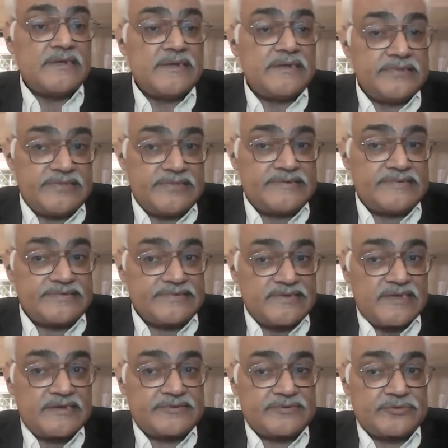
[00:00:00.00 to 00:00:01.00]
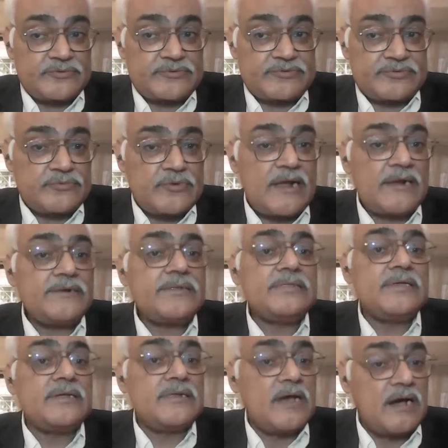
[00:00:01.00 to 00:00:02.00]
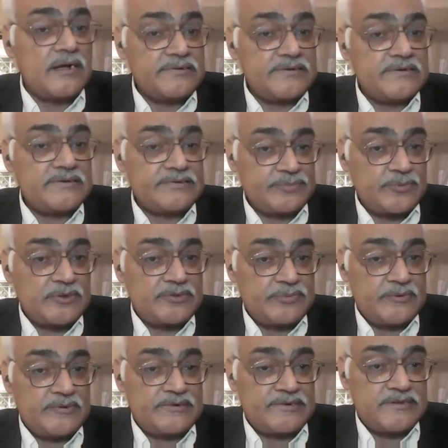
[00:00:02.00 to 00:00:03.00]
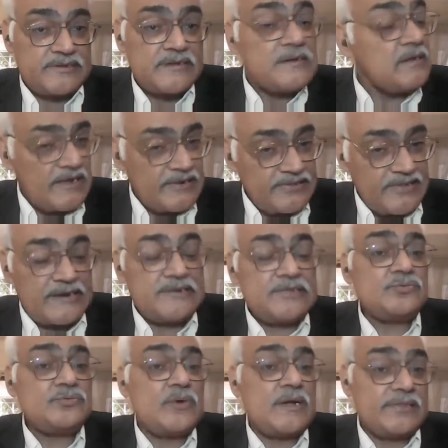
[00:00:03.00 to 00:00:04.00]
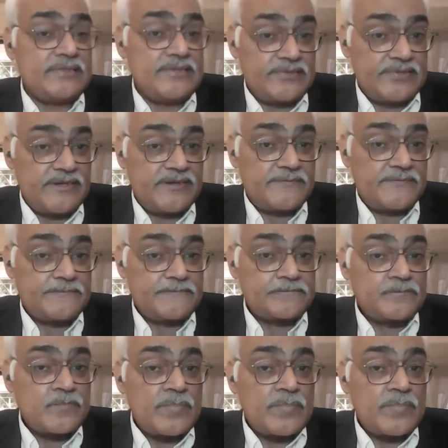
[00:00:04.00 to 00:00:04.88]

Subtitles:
in these CXOs to handle the larger responsibility, and that is why they're there.